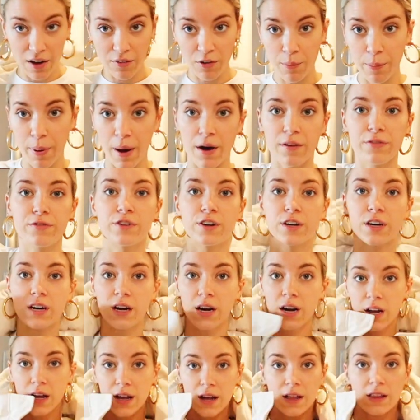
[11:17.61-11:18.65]
have a
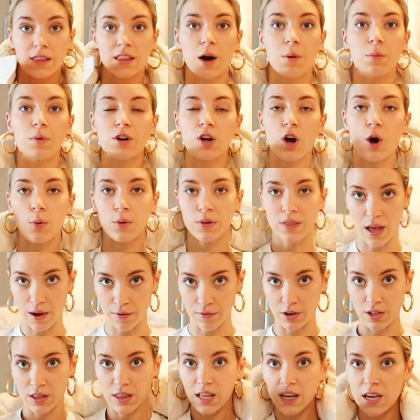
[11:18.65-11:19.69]
puffer that would go with
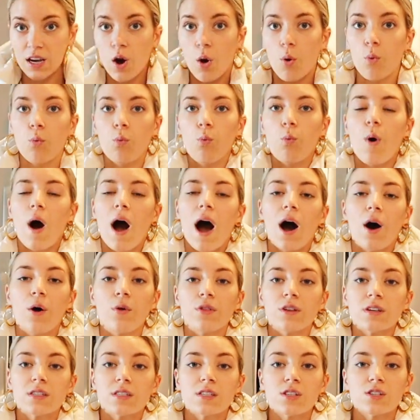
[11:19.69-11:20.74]
everything. Wow,
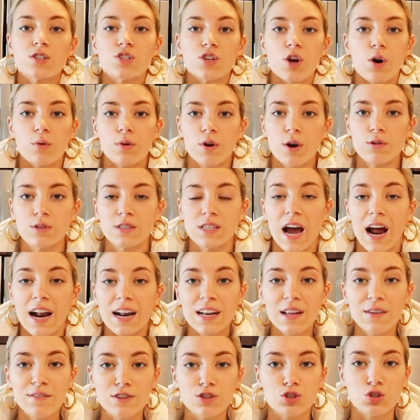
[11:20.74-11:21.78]
this is so cozy. I
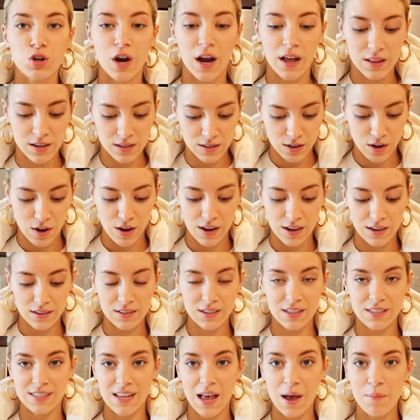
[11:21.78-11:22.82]
didn't even try this on.
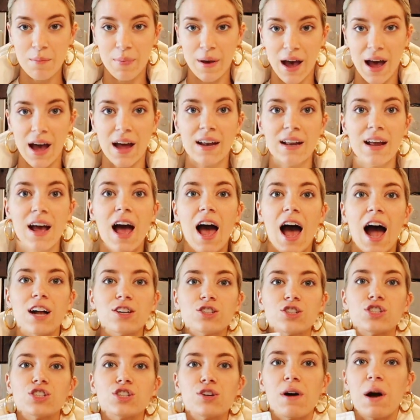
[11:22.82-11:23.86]
Is that bad? I
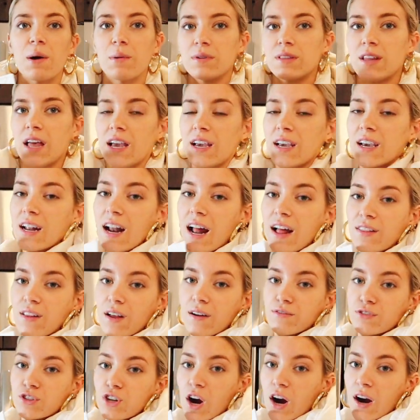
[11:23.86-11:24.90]
just knew I would like it. I
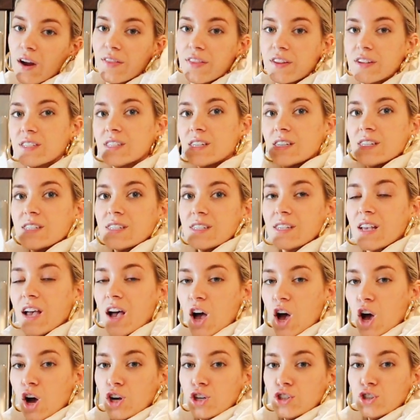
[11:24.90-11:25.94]
love Zara. This is
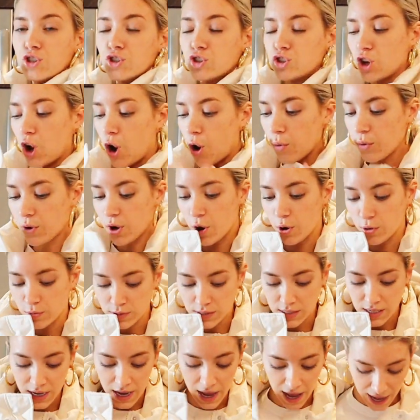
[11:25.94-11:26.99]
so
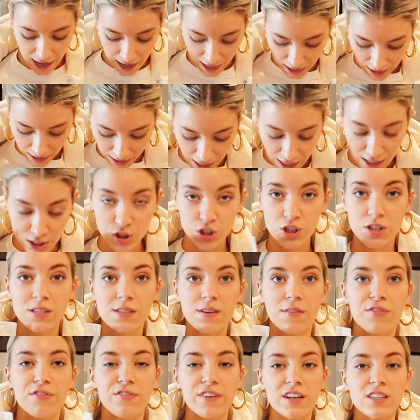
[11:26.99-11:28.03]
cozy and it just
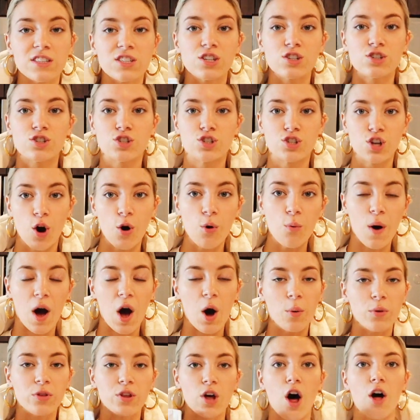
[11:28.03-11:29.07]
fits so
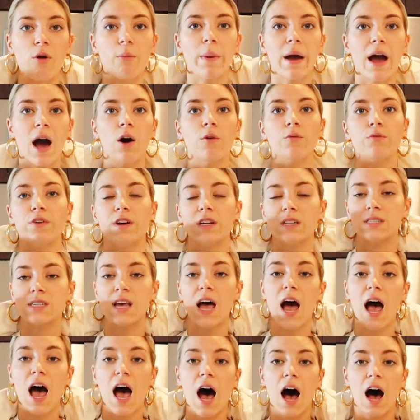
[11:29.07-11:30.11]
well with all my outfits.
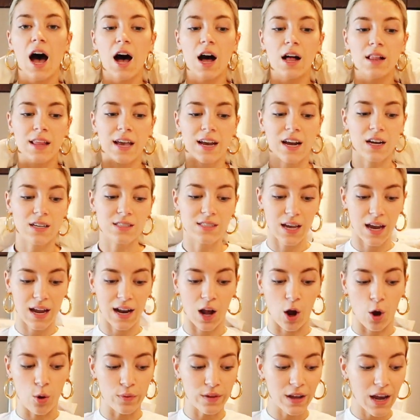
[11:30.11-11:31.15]
Uh, like I said,
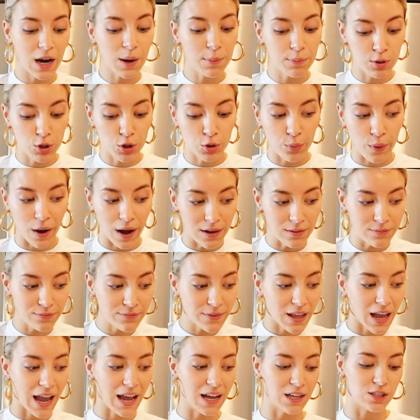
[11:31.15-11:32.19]
I only had a blue one,
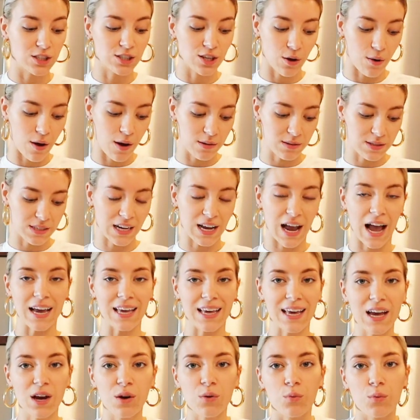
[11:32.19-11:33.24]
and so I was like, I
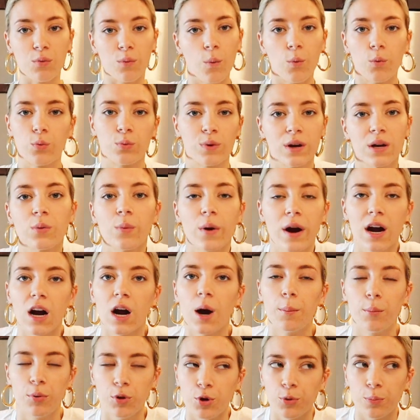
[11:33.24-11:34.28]
can't rewear
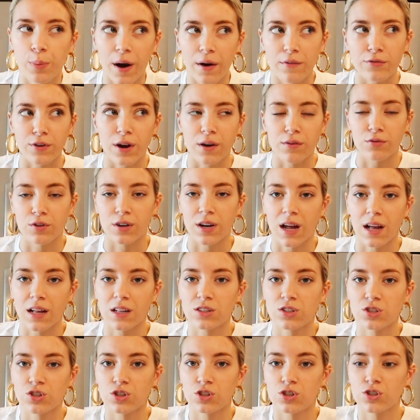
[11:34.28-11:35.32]
a blue puffer every day.
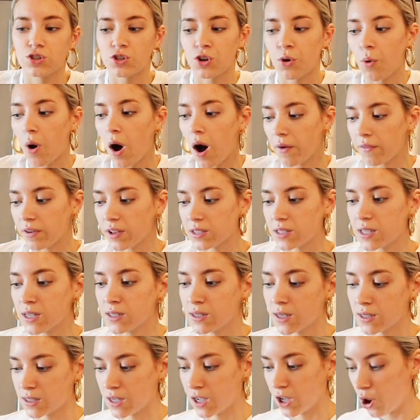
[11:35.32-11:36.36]
It's just so obvious and
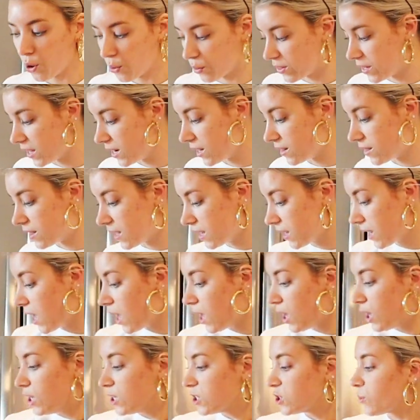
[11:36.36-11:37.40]
doesn't go with anything.
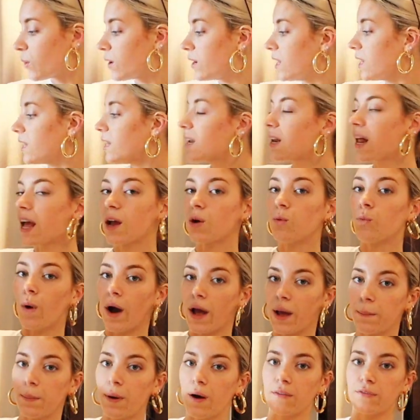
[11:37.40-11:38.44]
So I needed a
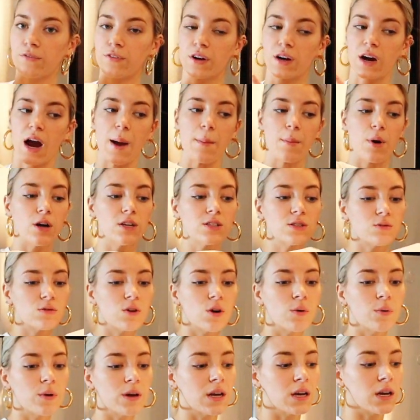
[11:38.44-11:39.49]
white puffer. I'm also
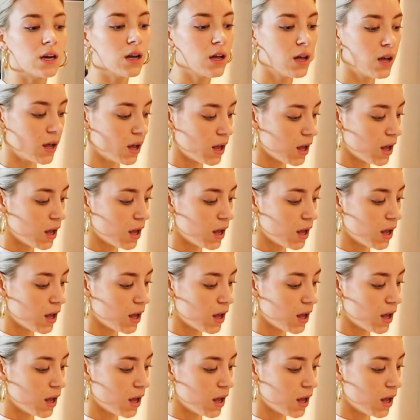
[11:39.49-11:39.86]
going